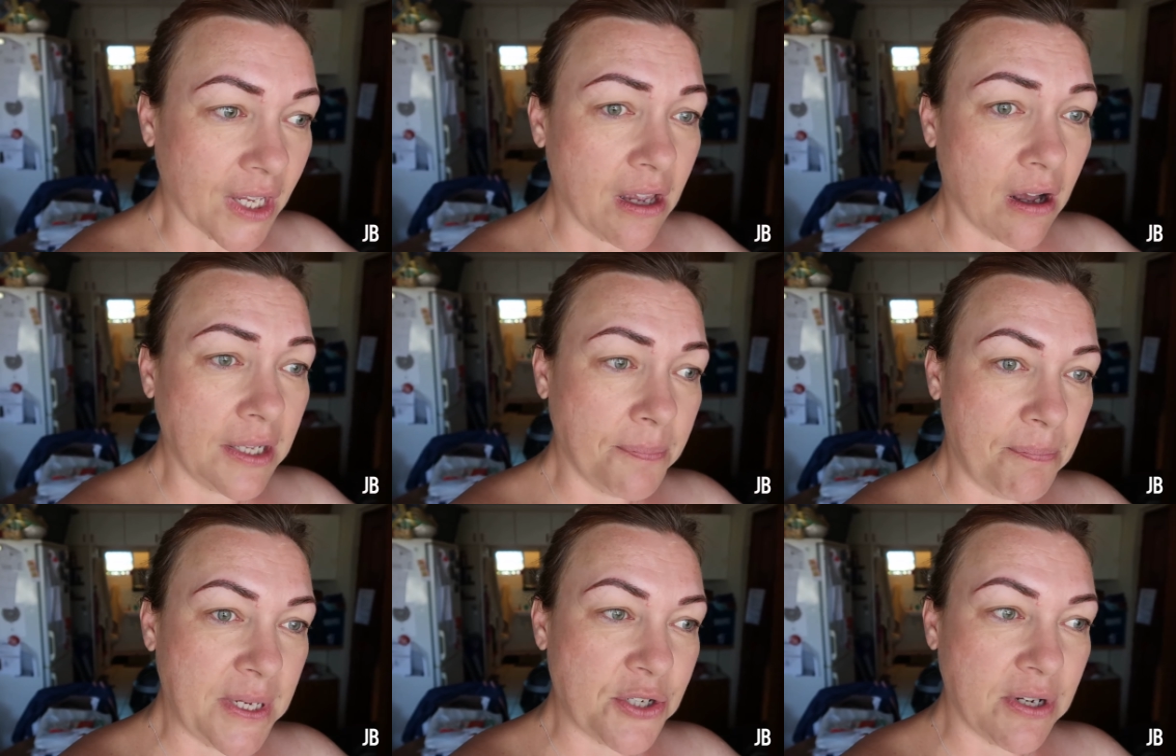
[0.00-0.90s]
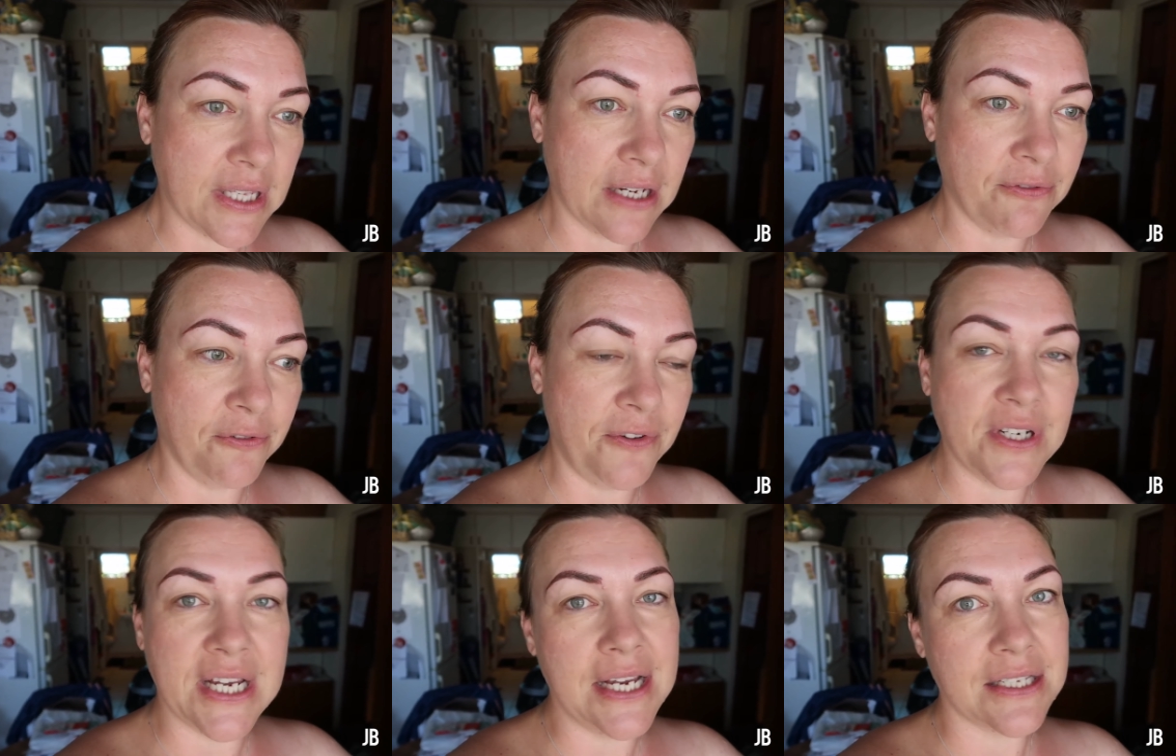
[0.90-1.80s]
yeah, I'll be doing that for a few
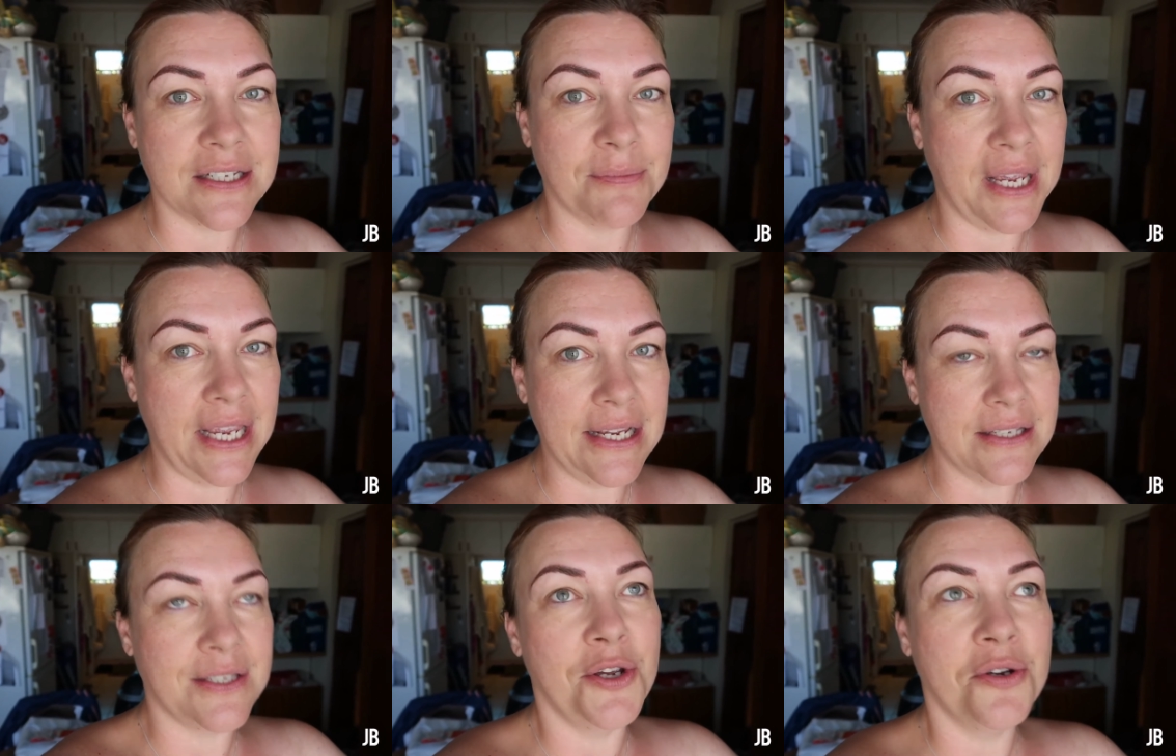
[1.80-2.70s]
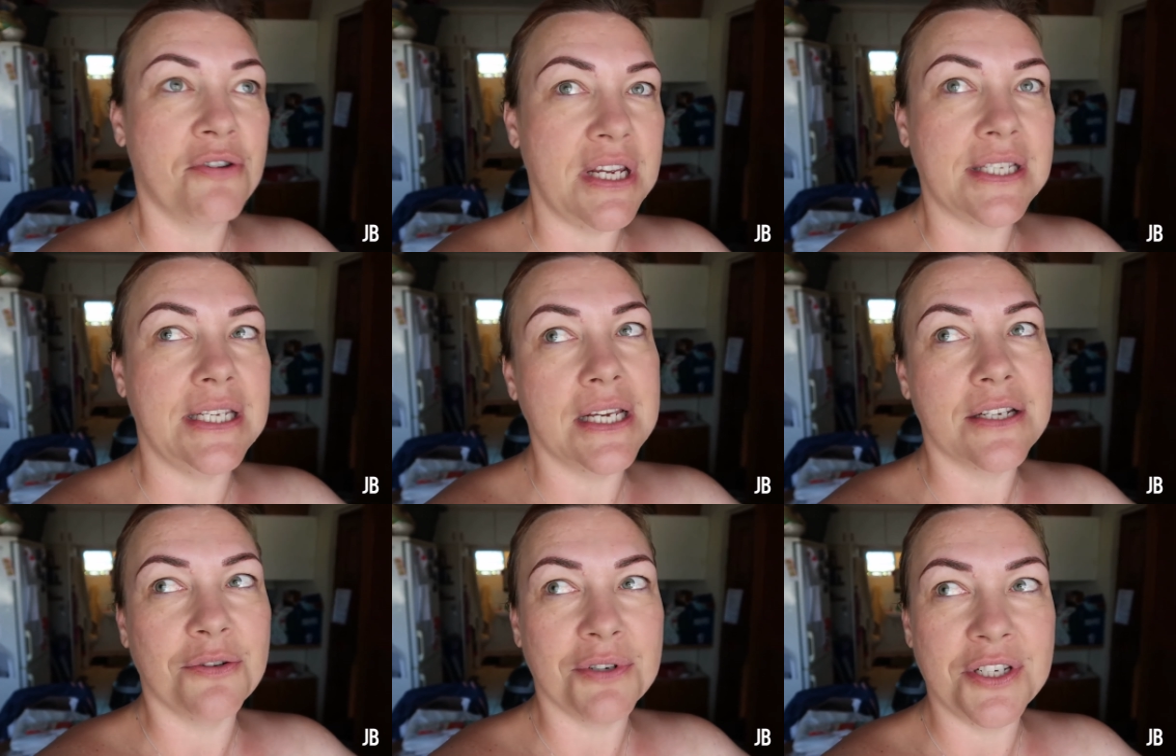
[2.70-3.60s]
days until my hair is so greasy. I
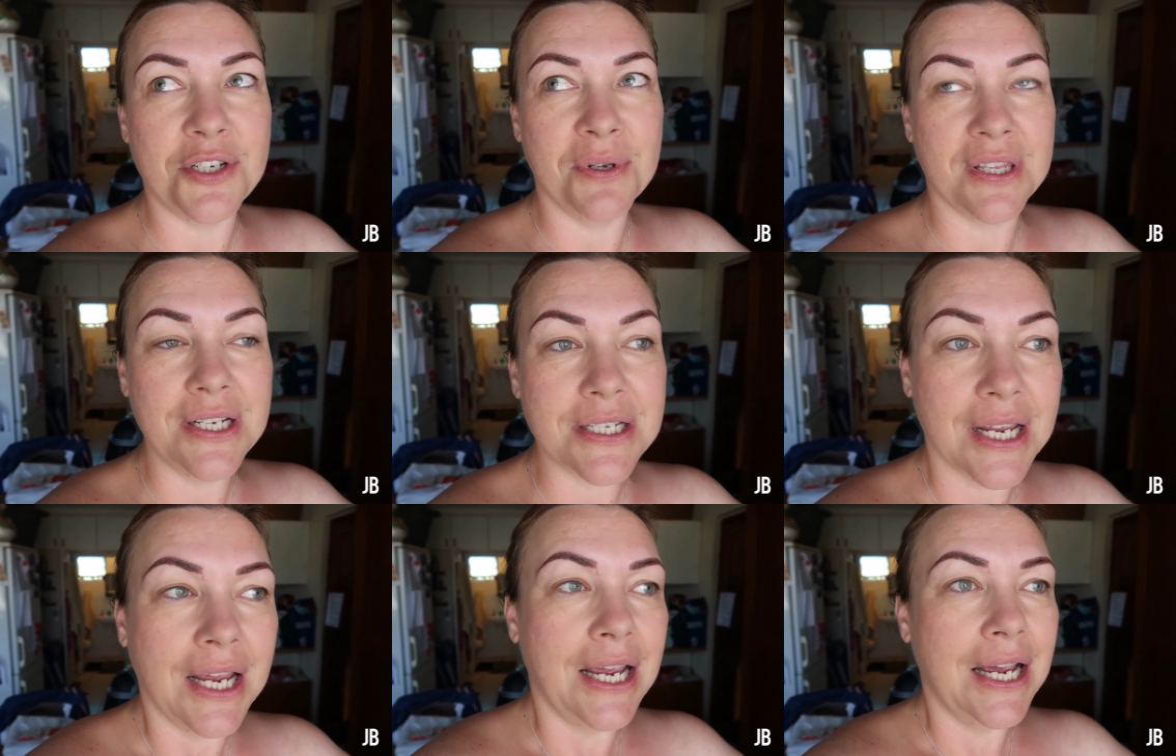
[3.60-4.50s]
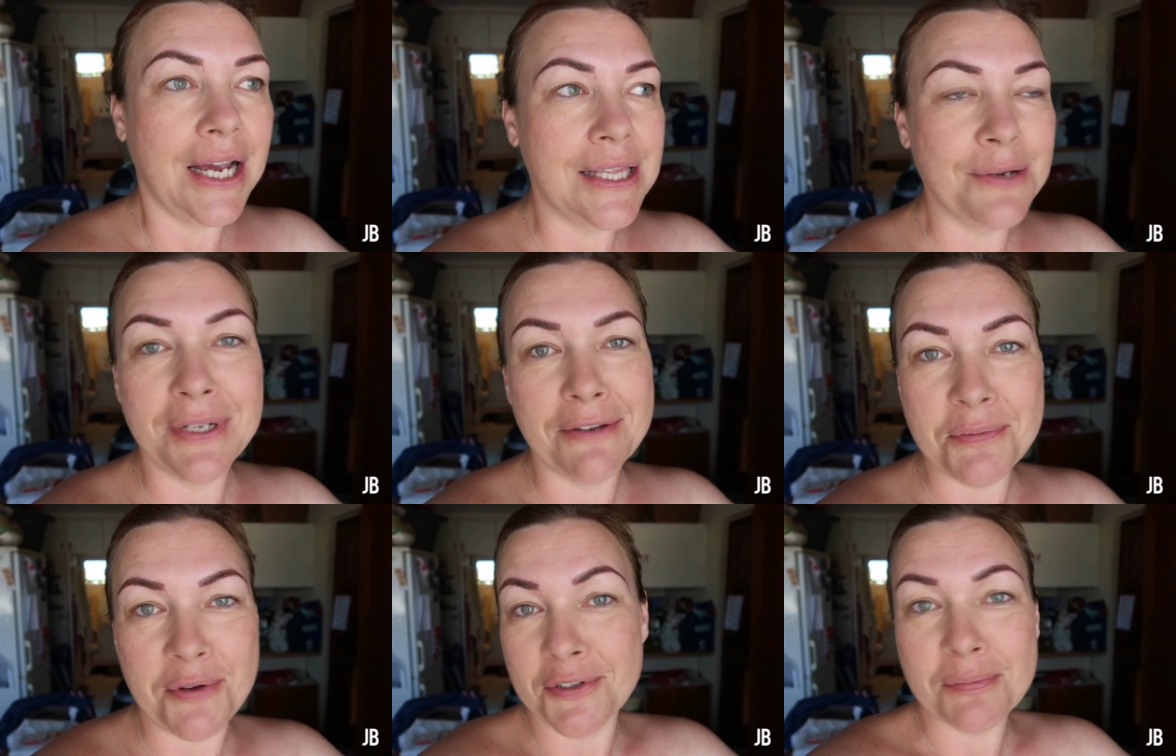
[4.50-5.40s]
don't know what to do with it. And then we'll have
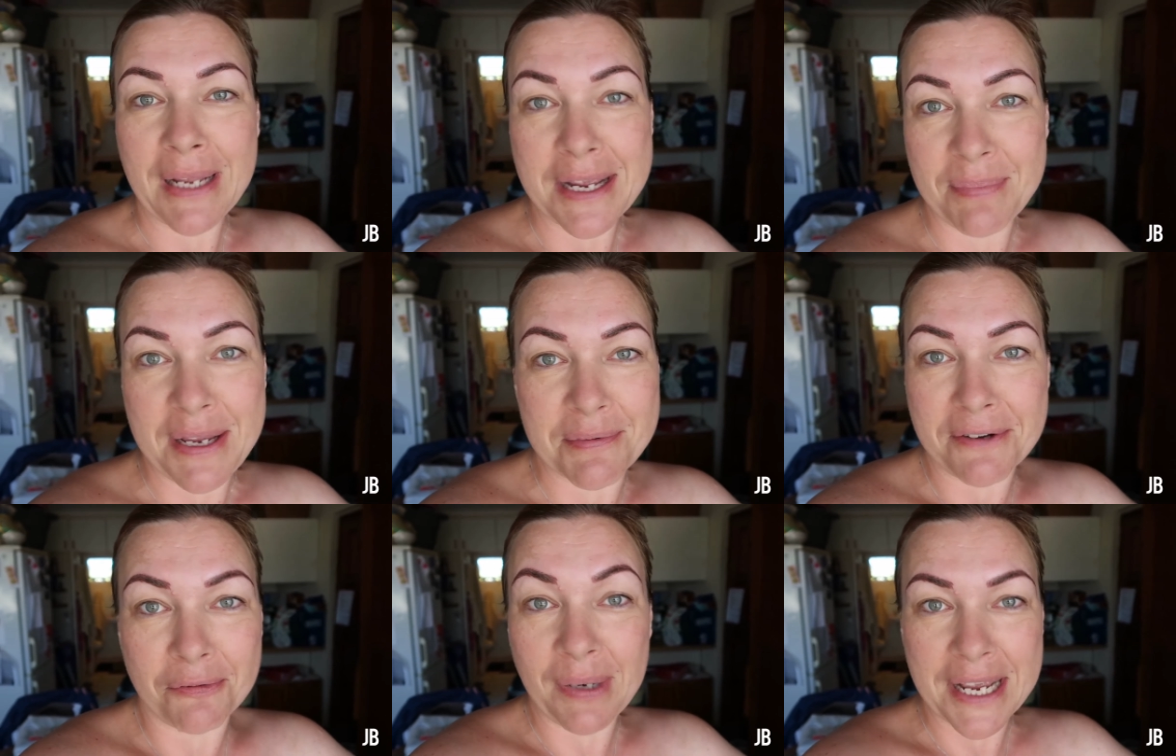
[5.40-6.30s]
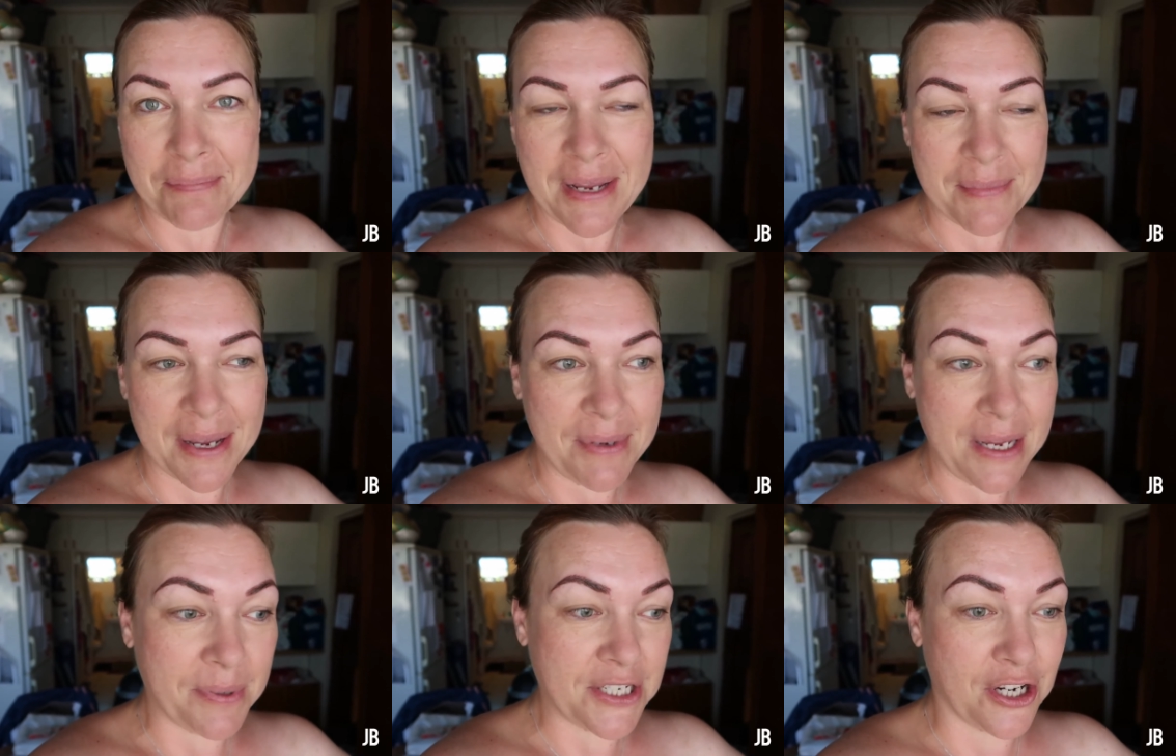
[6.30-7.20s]
to move on to plan B, whatever plan B may
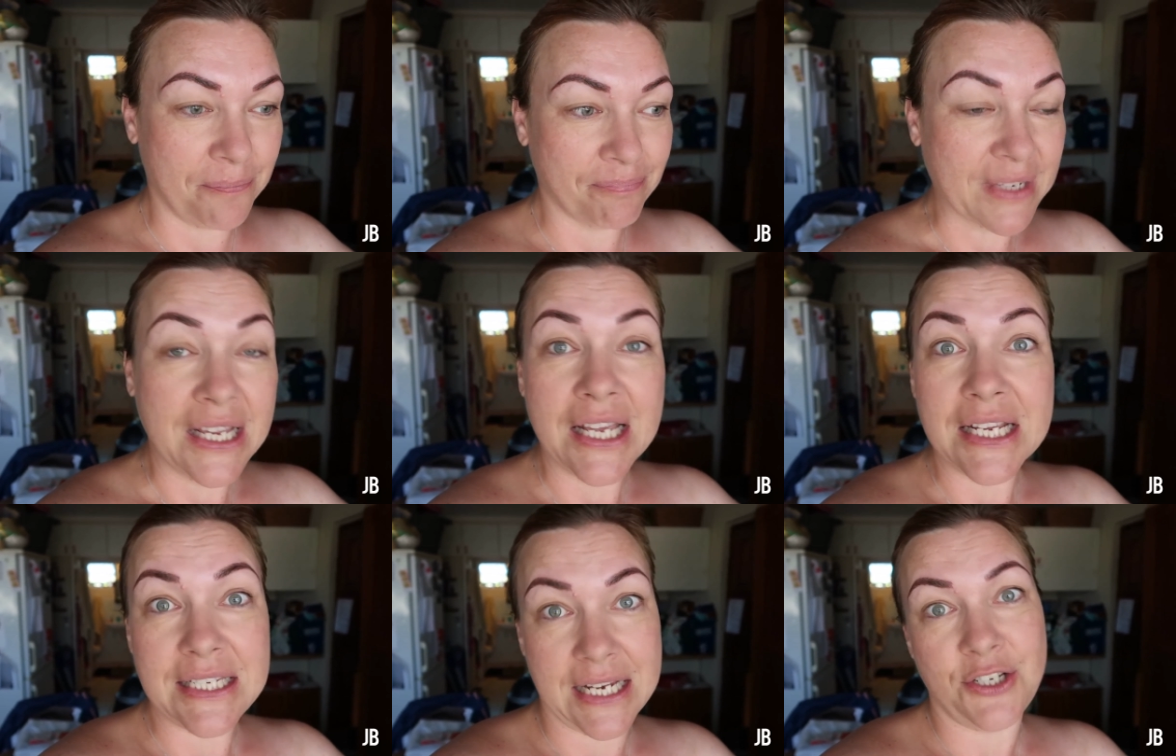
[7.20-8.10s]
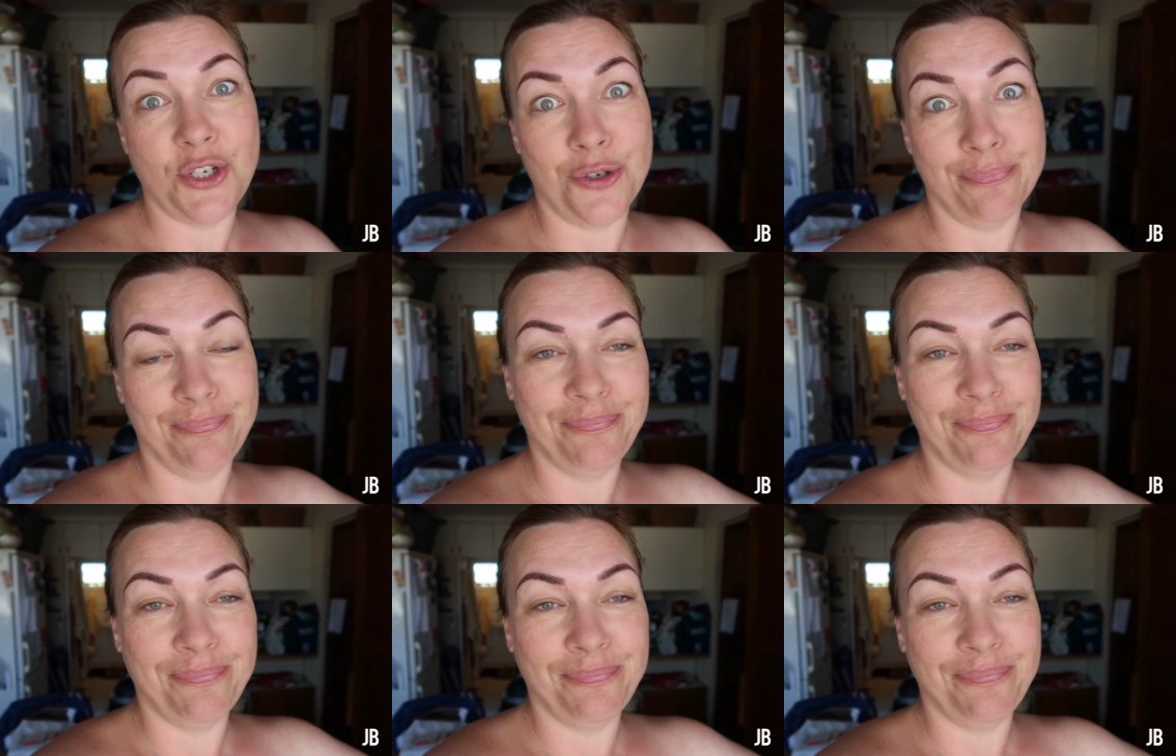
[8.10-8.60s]
be. But yeah, day two.